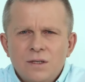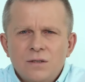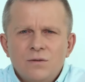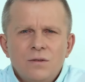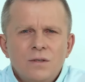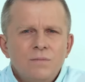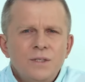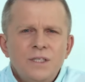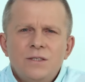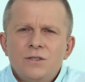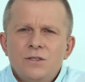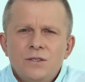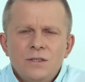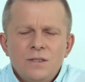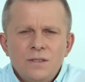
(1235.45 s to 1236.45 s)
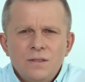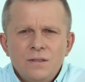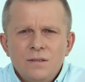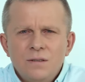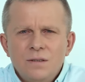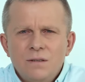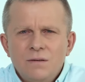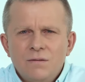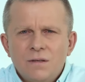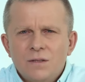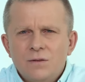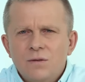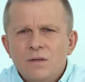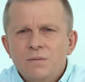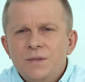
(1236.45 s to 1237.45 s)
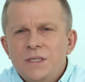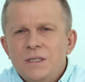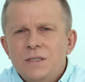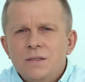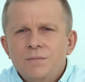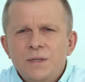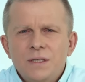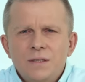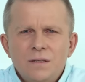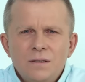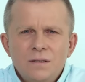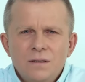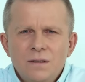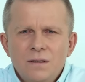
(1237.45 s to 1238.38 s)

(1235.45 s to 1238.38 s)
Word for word: in which there is no life, in which there is death,